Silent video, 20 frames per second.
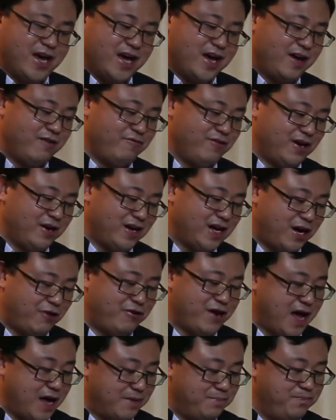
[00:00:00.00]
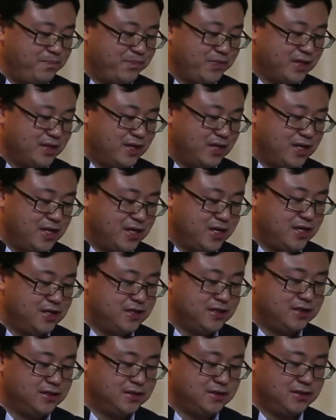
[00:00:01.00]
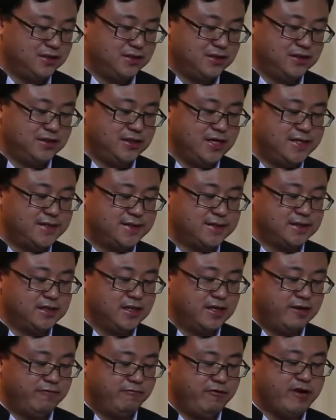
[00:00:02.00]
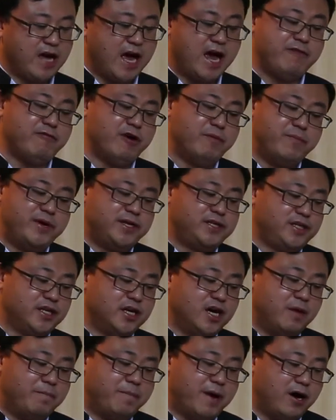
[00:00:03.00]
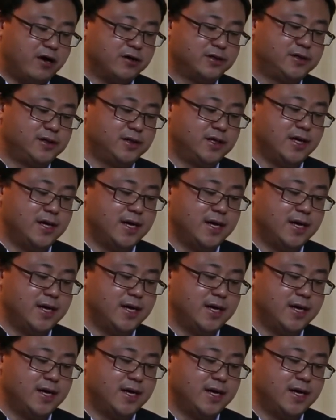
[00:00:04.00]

I will hurry up. I will mention about